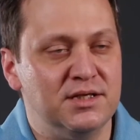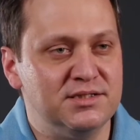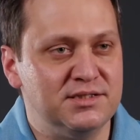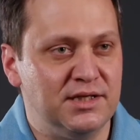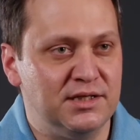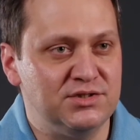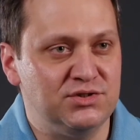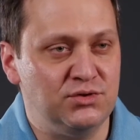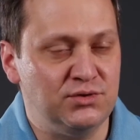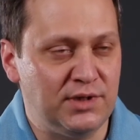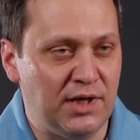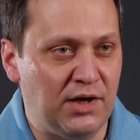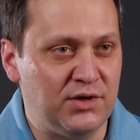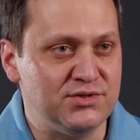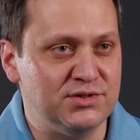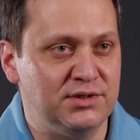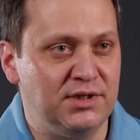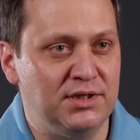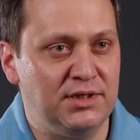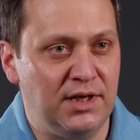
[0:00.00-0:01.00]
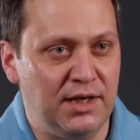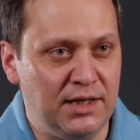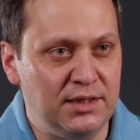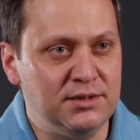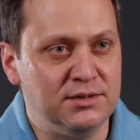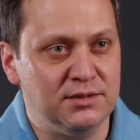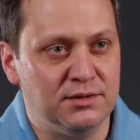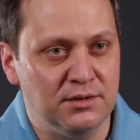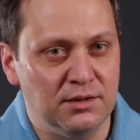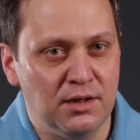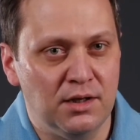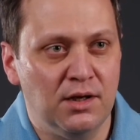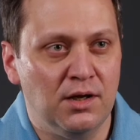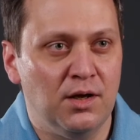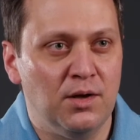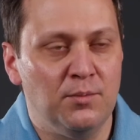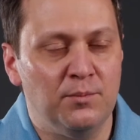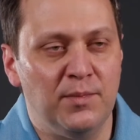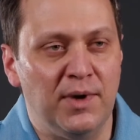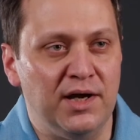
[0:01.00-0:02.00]
since 2008.
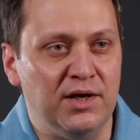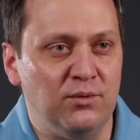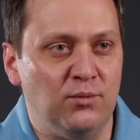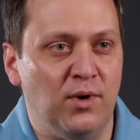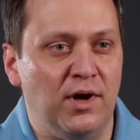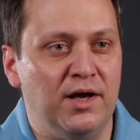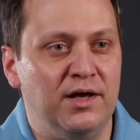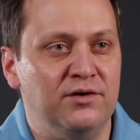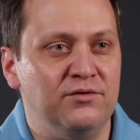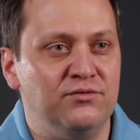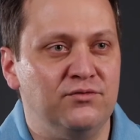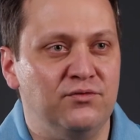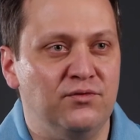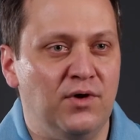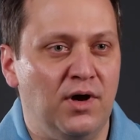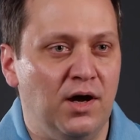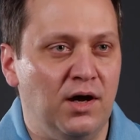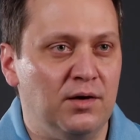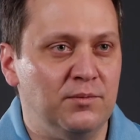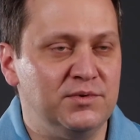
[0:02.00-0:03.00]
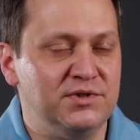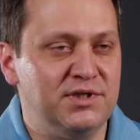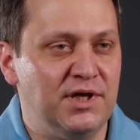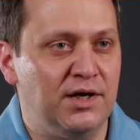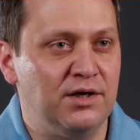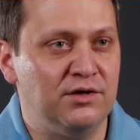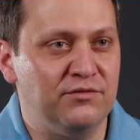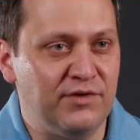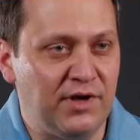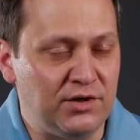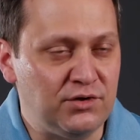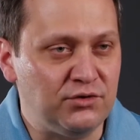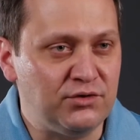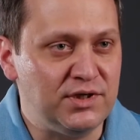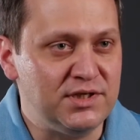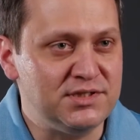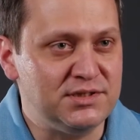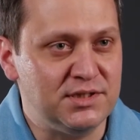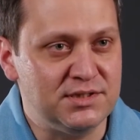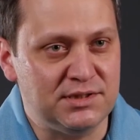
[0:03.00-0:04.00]
My wife, Tara Vander
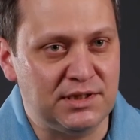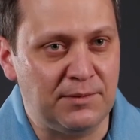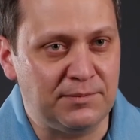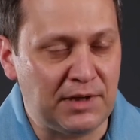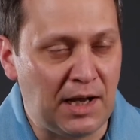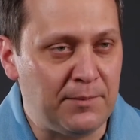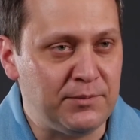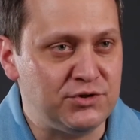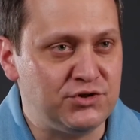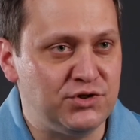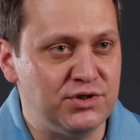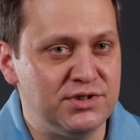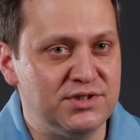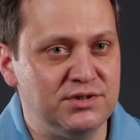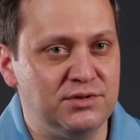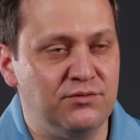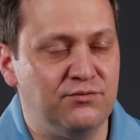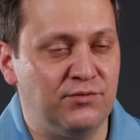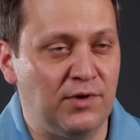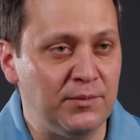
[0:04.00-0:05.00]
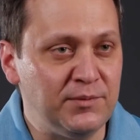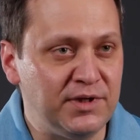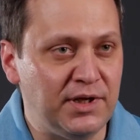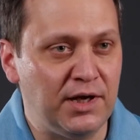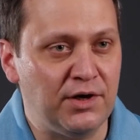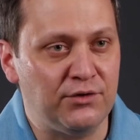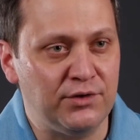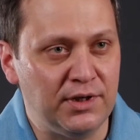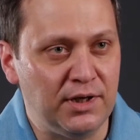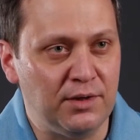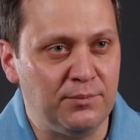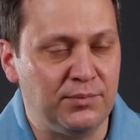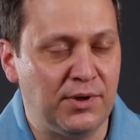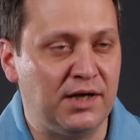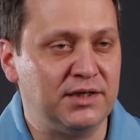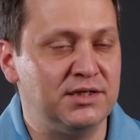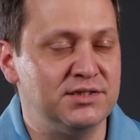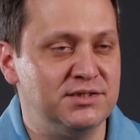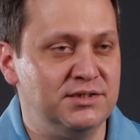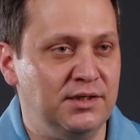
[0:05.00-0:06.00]
Leest, is an optometrist from the area,
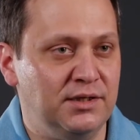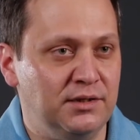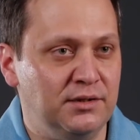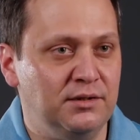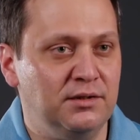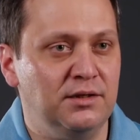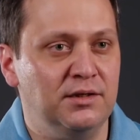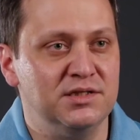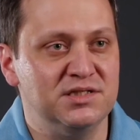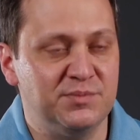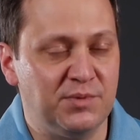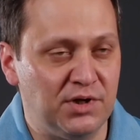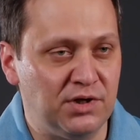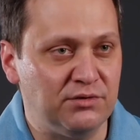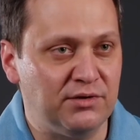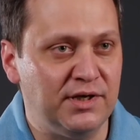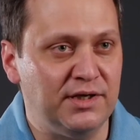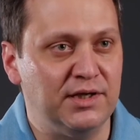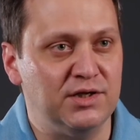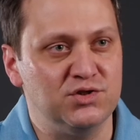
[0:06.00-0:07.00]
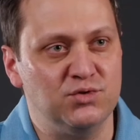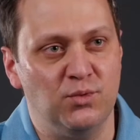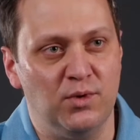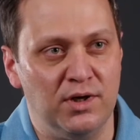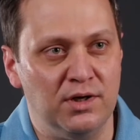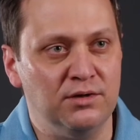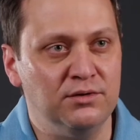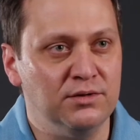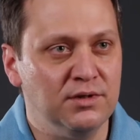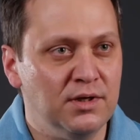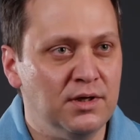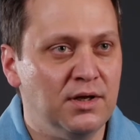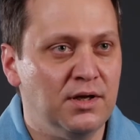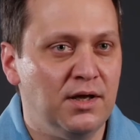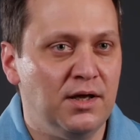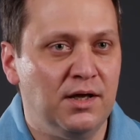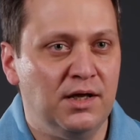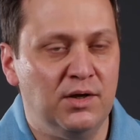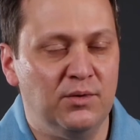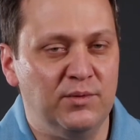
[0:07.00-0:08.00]
practicing in Spirit Lake as well.
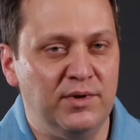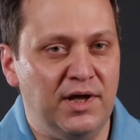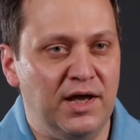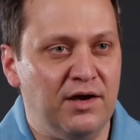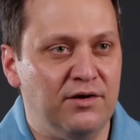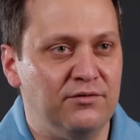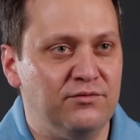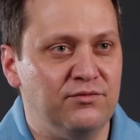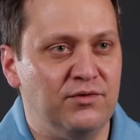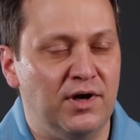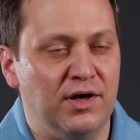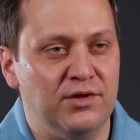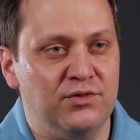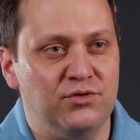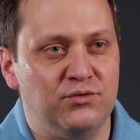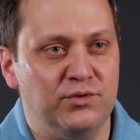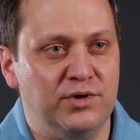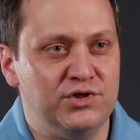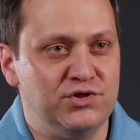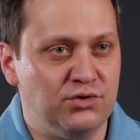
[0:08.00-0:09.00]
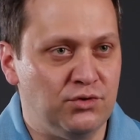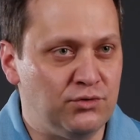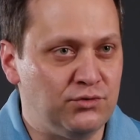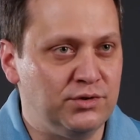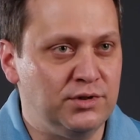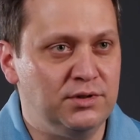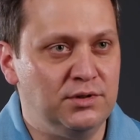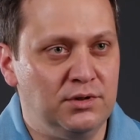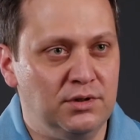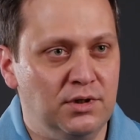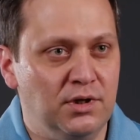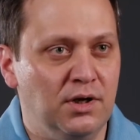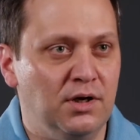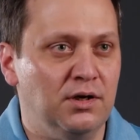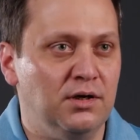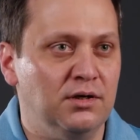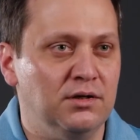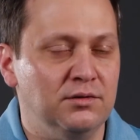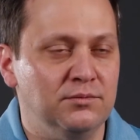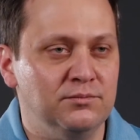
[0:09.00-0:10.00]
And we have three children,
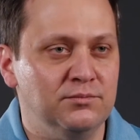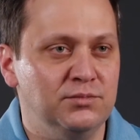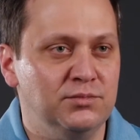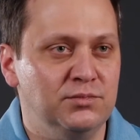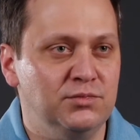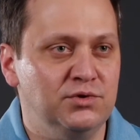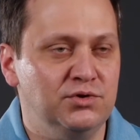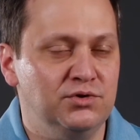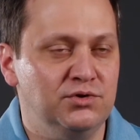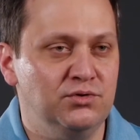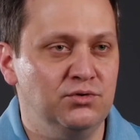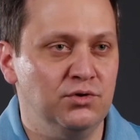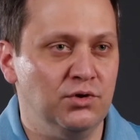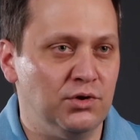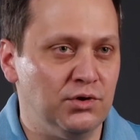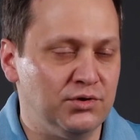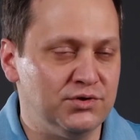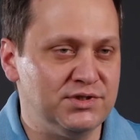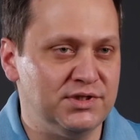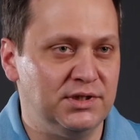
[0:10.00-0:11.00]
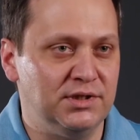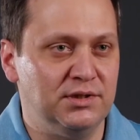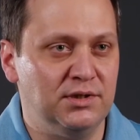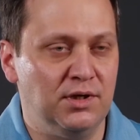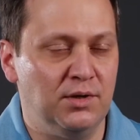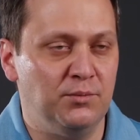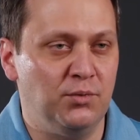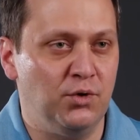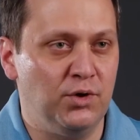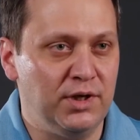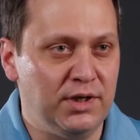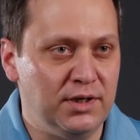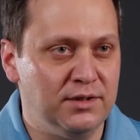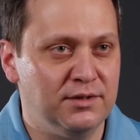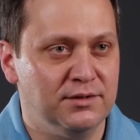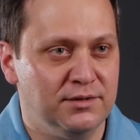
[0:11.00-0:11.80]
two girls and a boy.